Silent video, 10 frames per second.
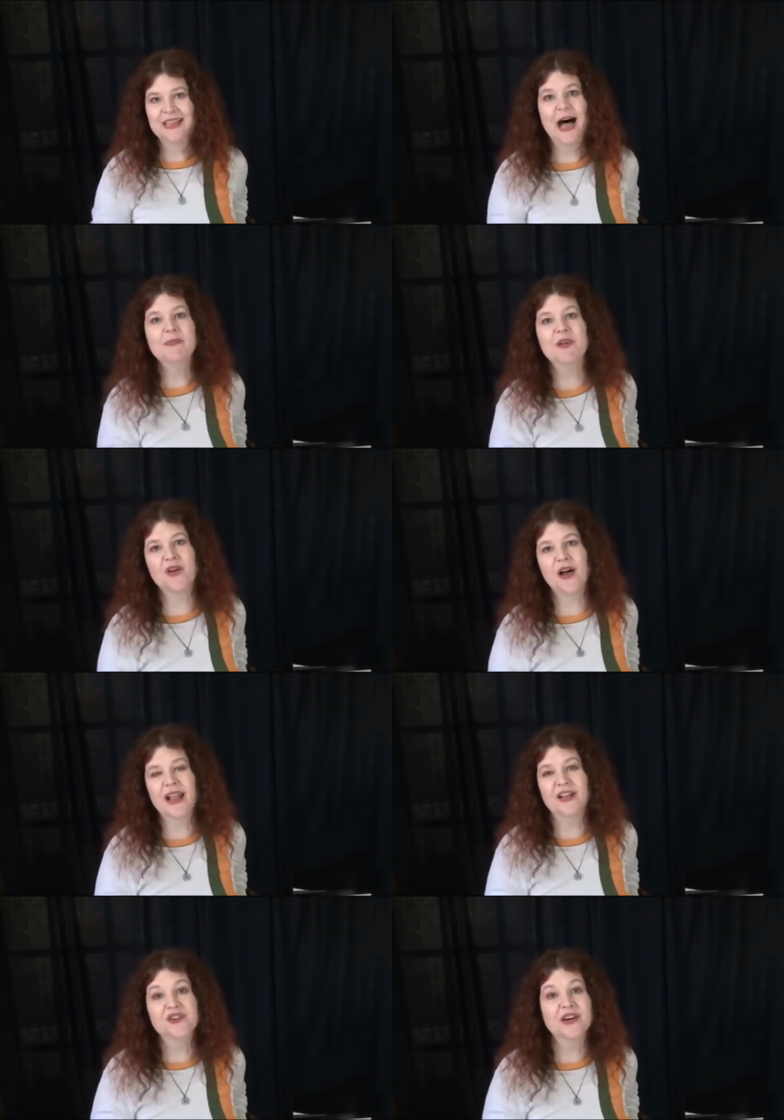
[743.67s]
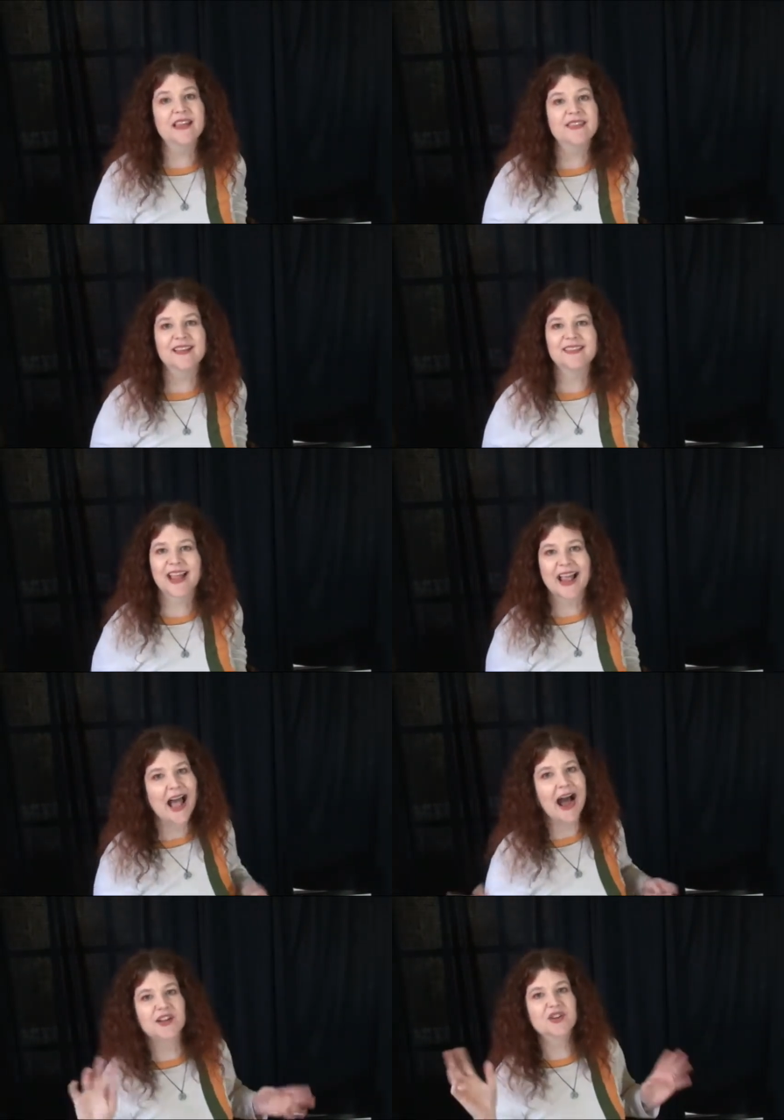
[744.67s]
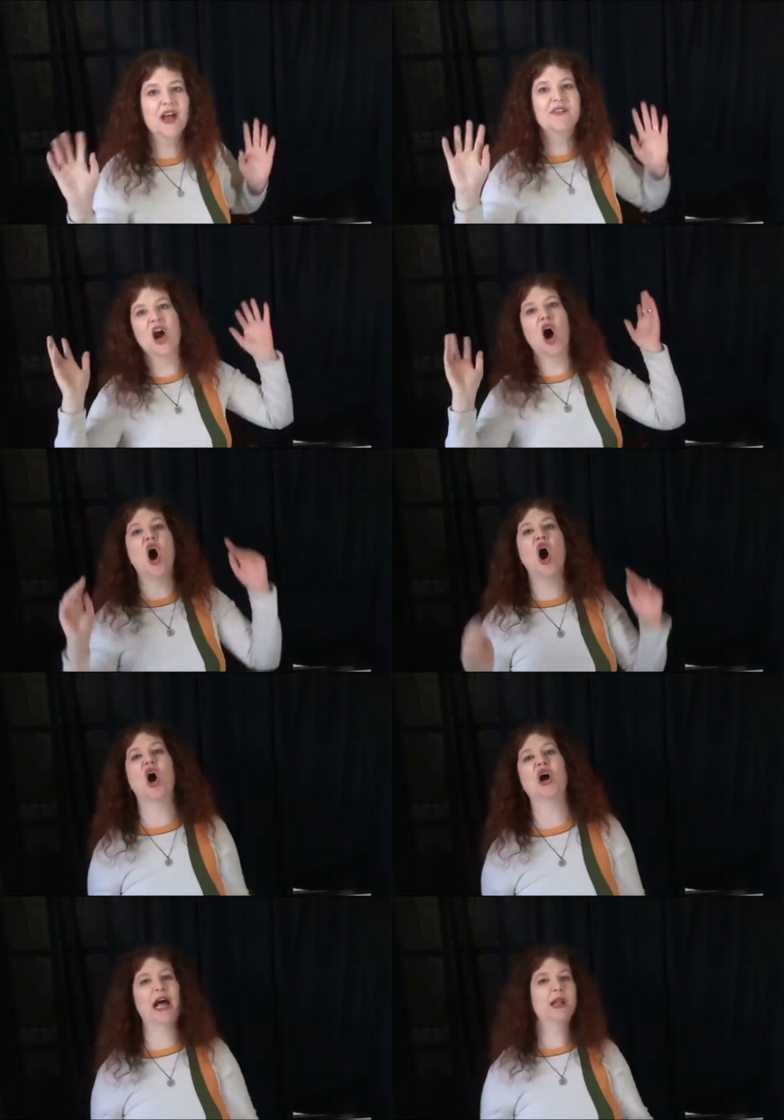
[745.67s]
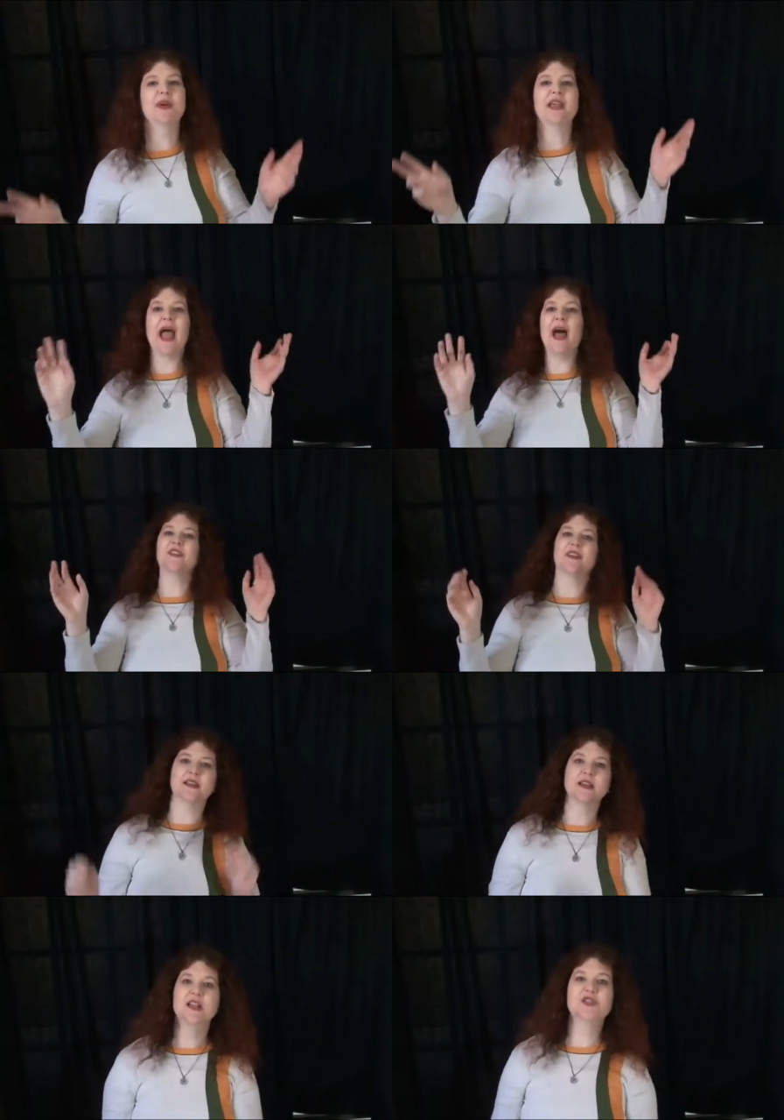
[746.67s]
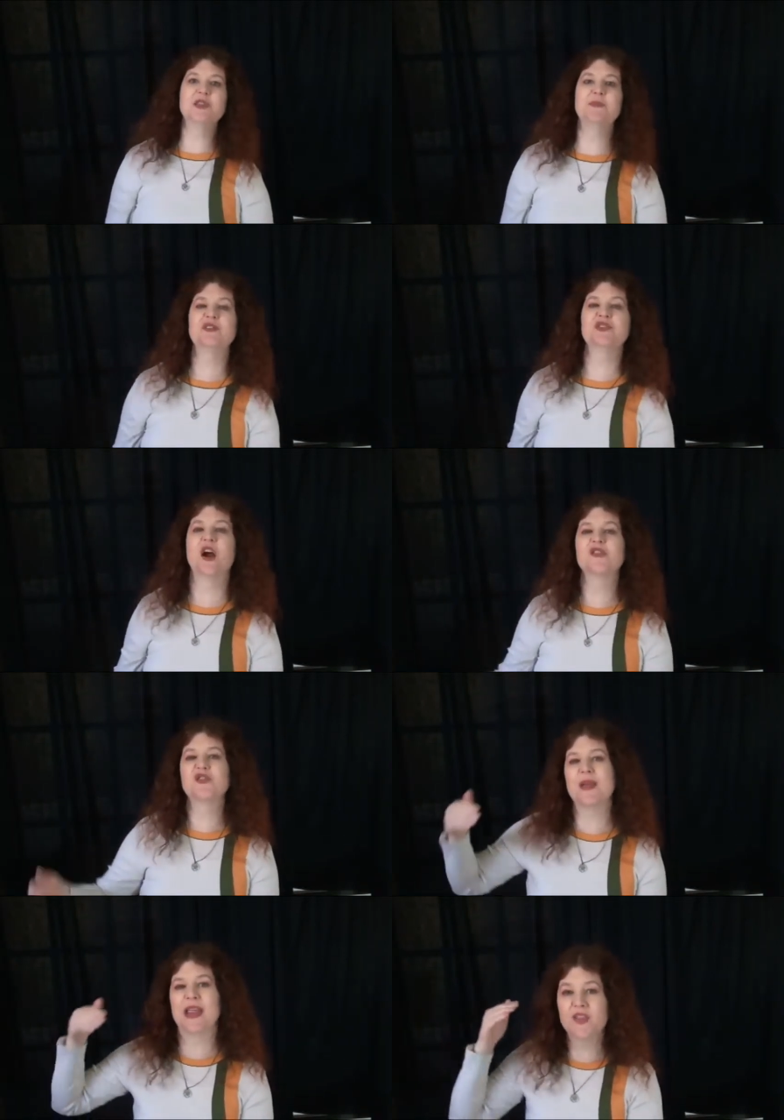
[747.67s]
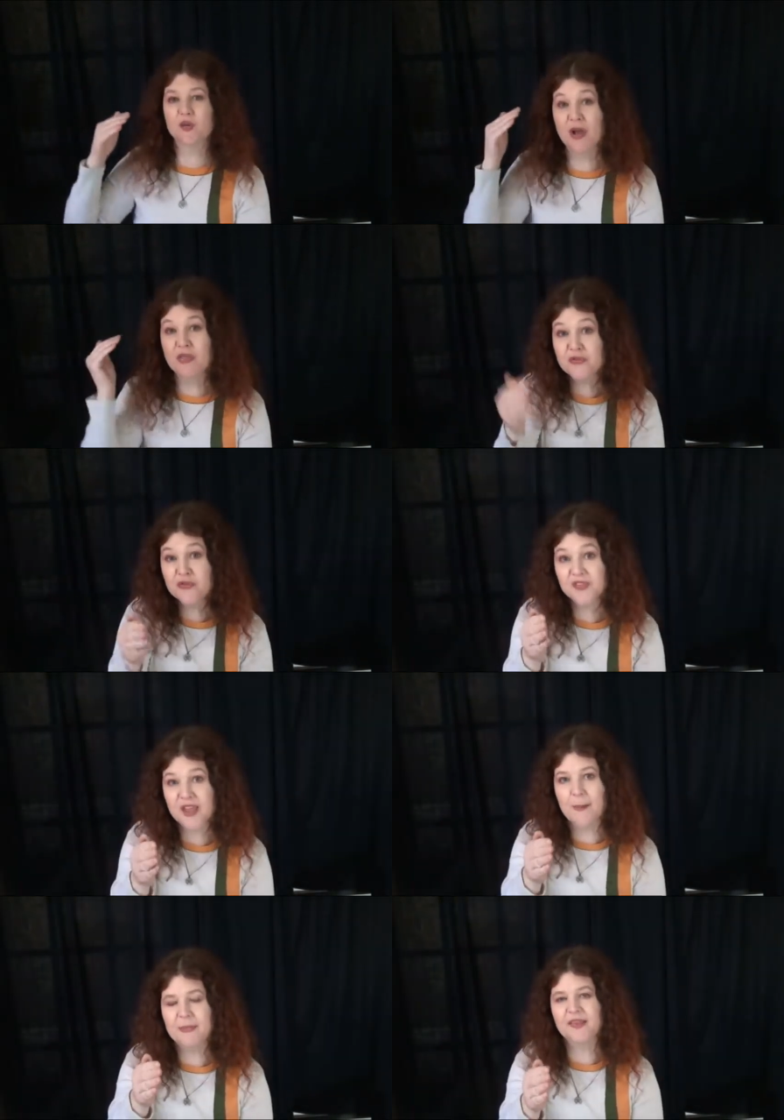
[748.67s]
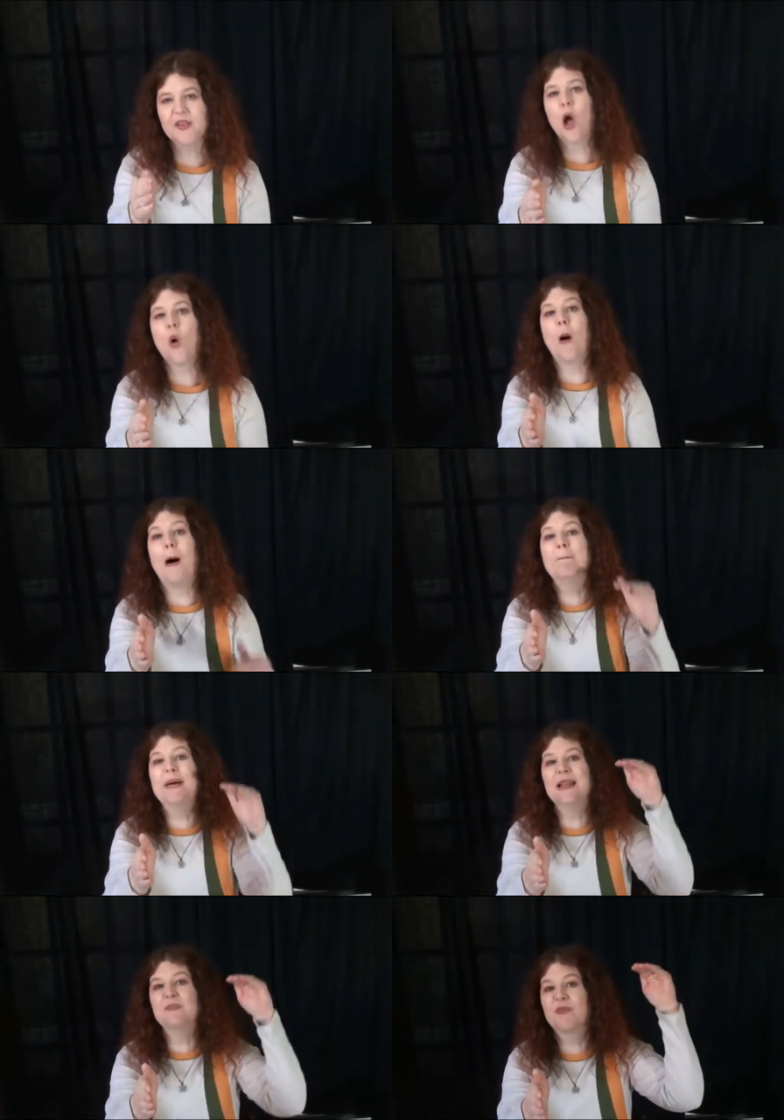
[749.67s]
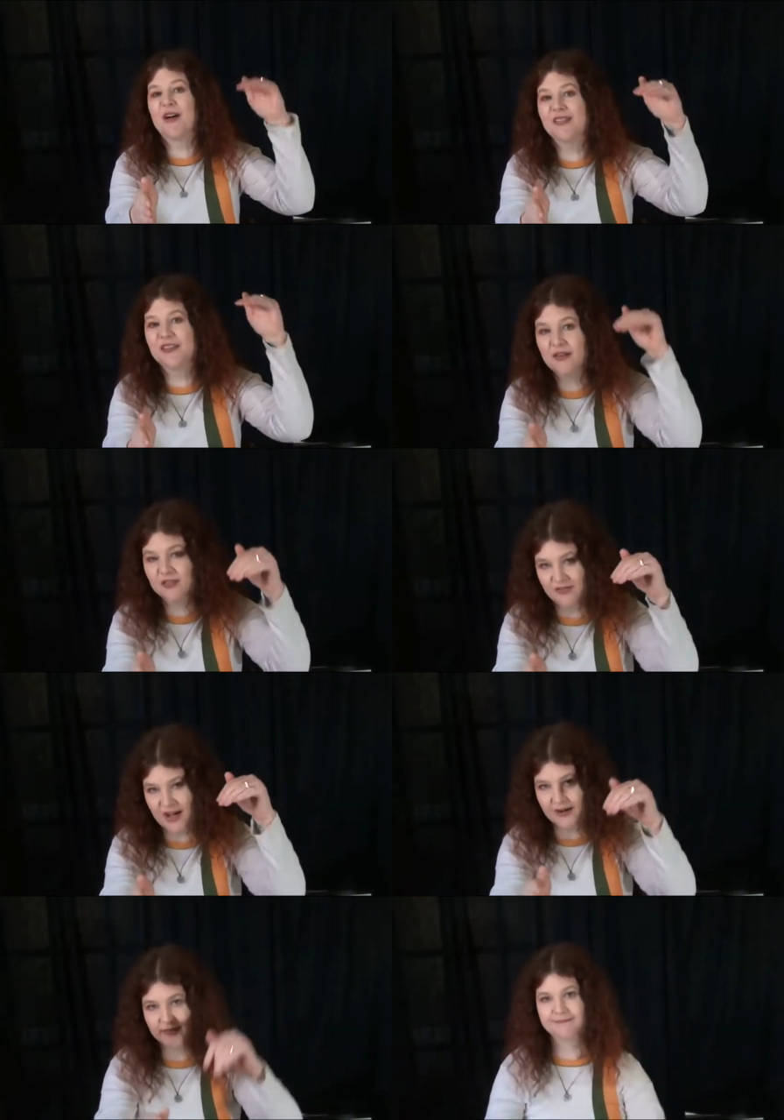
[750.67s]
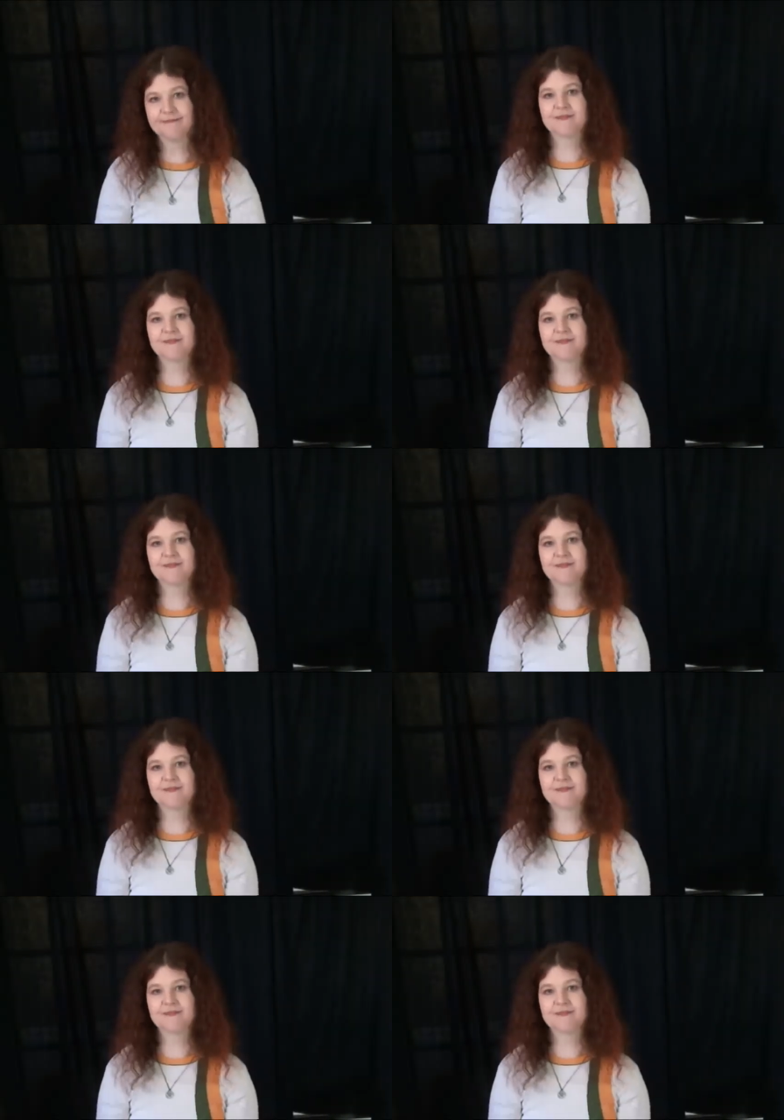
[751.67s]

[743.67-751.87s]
Tom knows all kind of tricky things like how to drive a car and how to put gas in it, so he's put in charge of making the run through the zombies while Ben provides cover fire.